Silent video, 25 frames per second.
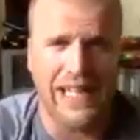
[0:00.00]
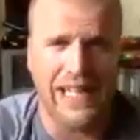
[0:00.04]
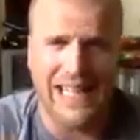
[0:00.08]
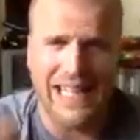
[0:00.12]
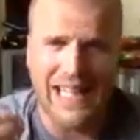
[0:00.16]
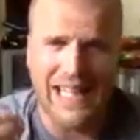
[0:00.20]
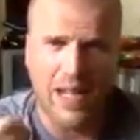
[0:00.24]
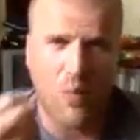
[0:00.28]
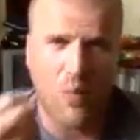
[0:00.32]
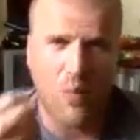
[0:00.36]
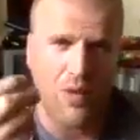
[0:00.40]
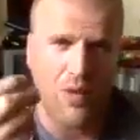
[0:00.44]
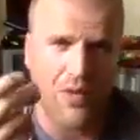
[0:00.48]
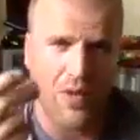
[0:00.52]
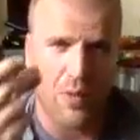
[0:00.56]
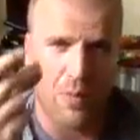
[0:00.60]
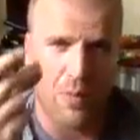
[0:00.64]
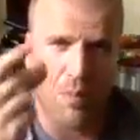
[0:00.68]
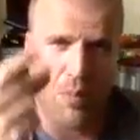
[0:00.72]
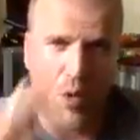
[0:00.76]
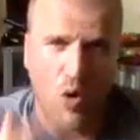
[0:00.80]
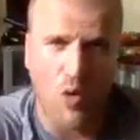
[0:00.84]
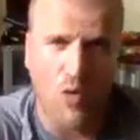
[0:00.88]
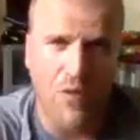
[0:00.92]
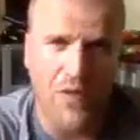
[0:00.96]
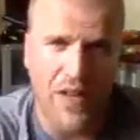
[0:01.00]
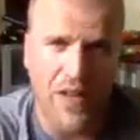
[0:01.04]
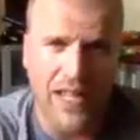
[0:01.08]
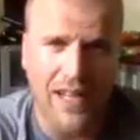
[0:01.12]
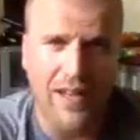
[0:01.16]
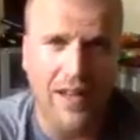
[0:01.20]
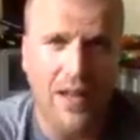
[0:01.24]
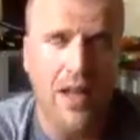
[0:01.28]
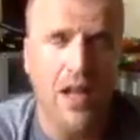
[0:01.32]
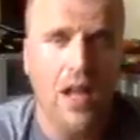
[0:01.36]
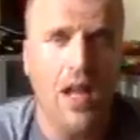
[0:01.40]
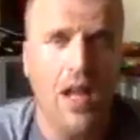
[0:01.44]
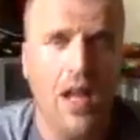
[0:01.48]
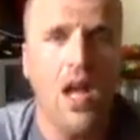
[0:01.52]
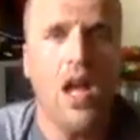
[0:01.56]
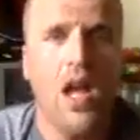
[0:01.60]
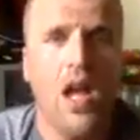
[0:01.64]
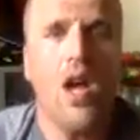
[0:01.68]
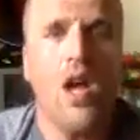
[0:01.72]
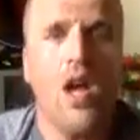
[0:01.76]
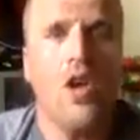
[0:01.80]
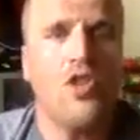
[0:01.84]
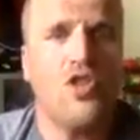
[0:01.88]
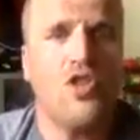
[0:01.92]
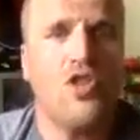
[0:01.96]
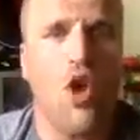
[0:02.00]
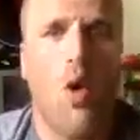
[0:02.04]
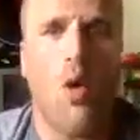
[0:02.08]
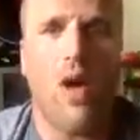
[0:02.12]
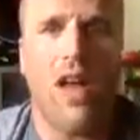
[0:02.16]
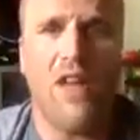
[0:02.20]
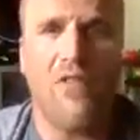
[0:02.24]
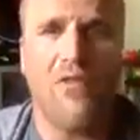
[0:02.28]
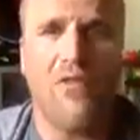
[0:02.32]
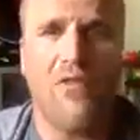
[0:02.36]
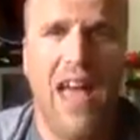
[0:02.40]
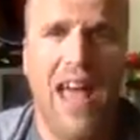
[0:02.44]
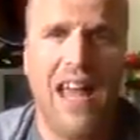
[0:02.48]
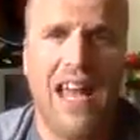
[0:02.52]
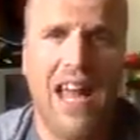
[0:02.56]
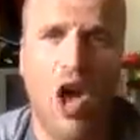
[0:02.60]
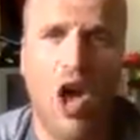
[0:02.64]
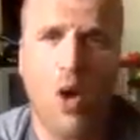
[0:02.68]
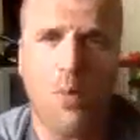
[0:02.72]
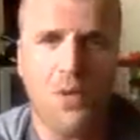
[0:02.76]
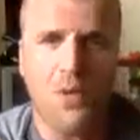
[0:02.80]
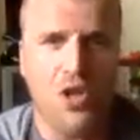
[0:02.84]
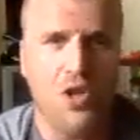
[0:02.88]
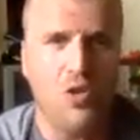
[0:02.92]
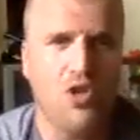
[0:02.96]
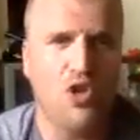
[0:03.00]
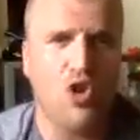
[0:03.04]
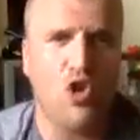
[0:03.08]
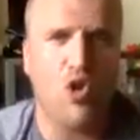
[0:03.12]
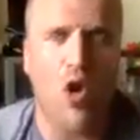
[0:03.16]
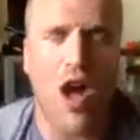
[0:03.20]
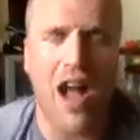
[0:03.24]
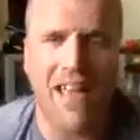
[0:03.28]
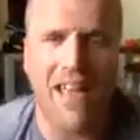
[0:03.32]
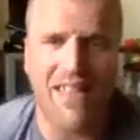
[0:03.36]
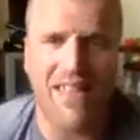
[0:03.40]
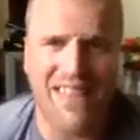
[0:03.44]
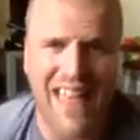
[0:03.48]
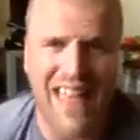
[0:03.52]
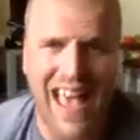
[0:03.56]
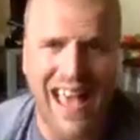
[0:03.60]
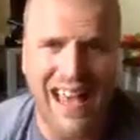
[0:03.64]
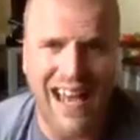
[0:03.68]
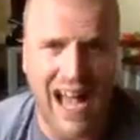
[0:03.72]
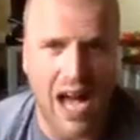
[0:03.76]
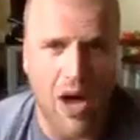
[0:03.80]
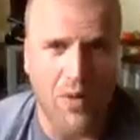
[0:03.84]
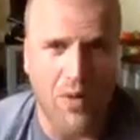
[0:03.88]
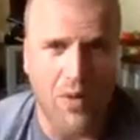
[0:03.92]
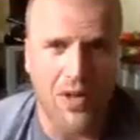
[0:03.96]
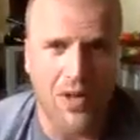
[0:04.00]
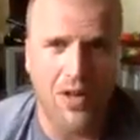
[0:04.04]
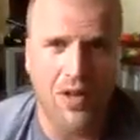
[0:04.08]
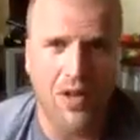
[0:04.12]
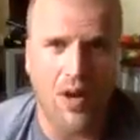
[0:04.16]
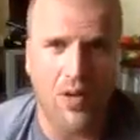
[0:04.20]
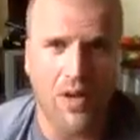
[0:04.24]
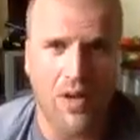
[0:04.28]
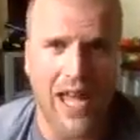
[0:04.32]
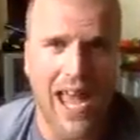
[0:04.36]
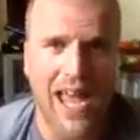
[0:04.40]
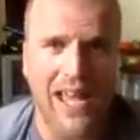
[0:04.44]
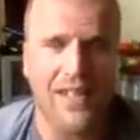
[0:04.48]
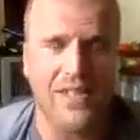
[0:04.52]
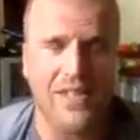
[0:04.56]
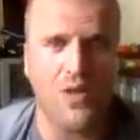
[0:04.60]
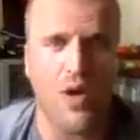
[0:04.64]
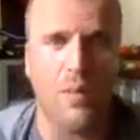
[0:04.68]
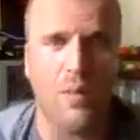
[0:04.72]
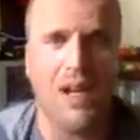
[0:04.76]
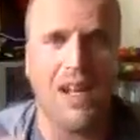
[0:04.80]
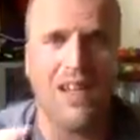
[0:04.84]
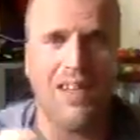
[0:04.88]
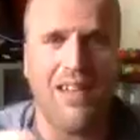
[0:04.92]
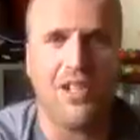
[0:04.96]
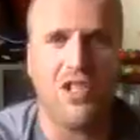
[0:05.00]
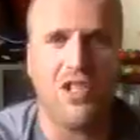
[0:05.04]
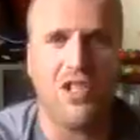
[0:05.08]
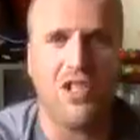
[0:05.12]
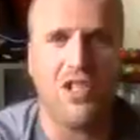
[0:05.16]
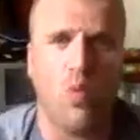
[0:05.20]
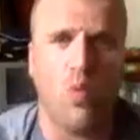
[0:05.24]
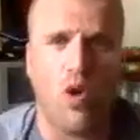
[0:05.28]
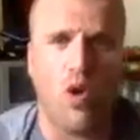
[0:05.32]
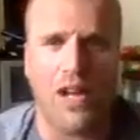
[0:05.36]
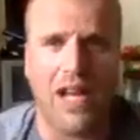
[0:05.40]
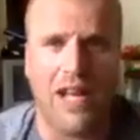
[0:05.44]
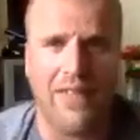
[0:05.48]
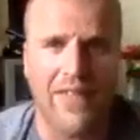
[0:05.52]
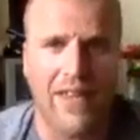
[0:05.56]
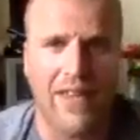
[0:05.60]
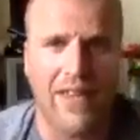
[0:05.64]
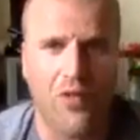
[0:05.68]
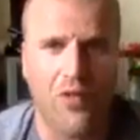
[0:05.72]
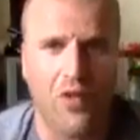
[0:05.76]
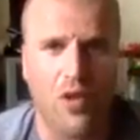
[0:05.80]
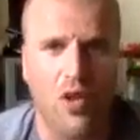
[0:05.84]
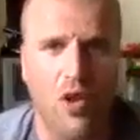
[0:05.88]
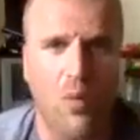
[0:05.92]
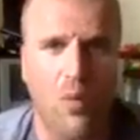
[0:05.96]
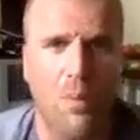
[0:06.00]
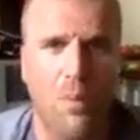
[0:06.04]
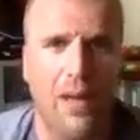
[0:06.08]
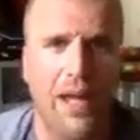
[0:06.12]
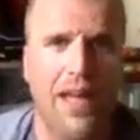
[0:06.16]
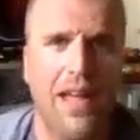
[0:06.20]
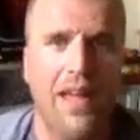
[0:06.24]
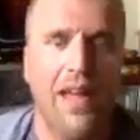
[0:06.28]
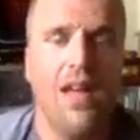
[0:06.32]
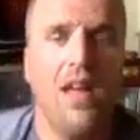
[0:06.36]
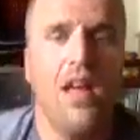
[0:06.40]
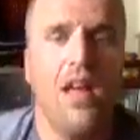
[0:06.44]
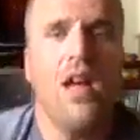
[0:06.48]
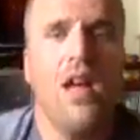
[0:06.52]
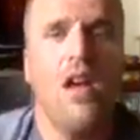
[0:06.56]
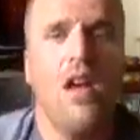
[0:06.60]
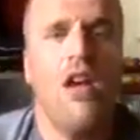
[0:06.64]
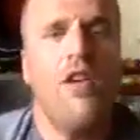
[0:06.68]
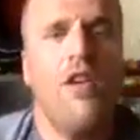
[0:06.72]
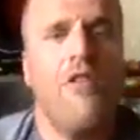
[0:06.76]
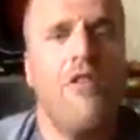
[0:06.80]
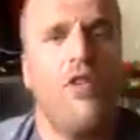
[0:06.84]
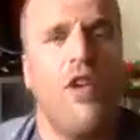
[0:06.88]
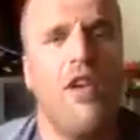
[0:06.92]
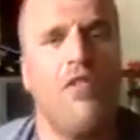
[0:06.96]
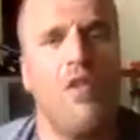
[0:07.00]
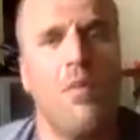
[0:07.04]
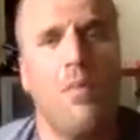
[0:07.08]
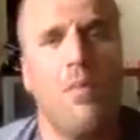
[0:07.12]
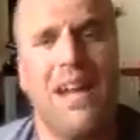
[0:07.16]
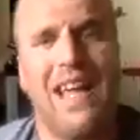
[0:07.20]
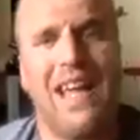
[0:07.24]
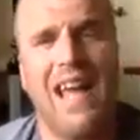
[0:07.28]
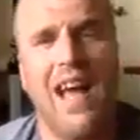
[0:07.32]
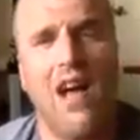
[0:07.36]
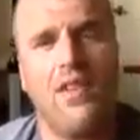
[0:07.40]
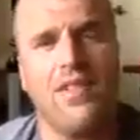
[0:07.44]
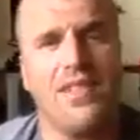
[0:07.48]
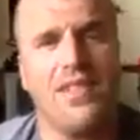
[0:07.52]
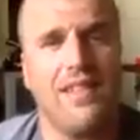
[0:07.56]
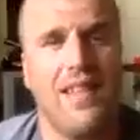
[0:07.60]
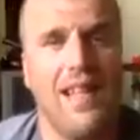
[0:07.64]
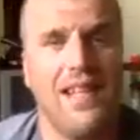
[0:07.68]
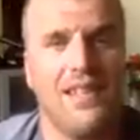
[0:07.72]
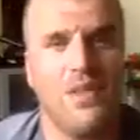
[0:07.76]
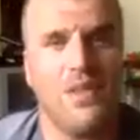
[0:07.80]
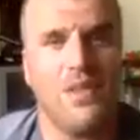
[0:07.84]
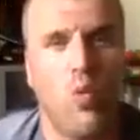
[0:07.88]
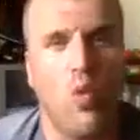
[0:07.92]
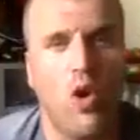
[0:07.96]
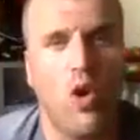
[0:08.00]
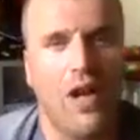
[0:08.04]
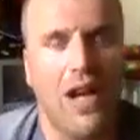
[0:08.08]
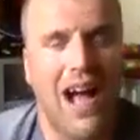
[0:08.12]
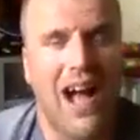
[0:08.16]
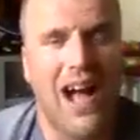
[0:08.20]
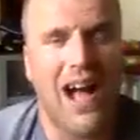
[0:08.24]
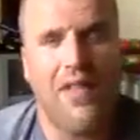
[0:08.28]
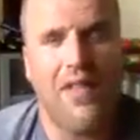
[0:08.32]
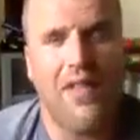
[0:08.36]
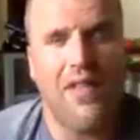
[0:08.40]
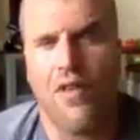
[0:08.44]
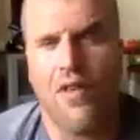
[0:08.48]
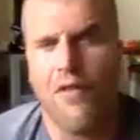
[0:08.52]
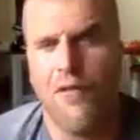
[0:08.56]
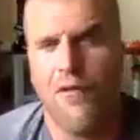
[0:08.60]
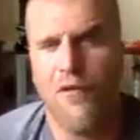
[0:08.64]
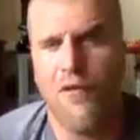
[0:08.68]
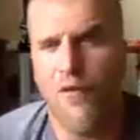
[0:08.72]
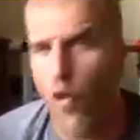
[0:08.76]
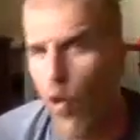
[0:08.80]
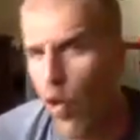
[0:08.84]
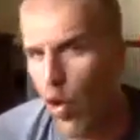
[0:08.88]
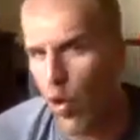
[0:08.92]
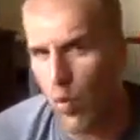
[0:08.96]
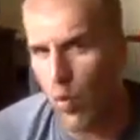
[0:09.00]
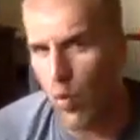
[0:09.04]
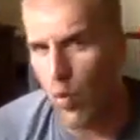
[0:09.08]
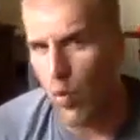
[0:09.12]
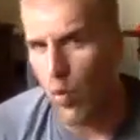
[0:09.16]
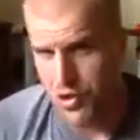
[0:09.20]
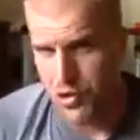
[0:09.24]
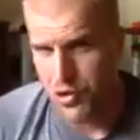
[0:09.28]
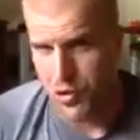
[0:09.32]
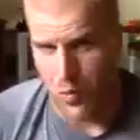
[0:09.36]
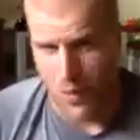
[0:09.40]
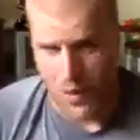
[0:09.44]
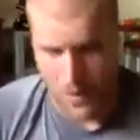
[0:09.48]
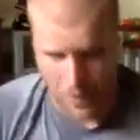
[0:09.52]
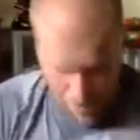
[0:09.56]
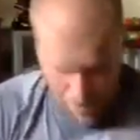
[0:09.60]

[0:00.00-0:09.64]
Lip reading: get it when they're moving. So if that helps you, try that out, okay? So I'm going to let you work on that for a little bit. For everybody else, let's work on the forward shrimp.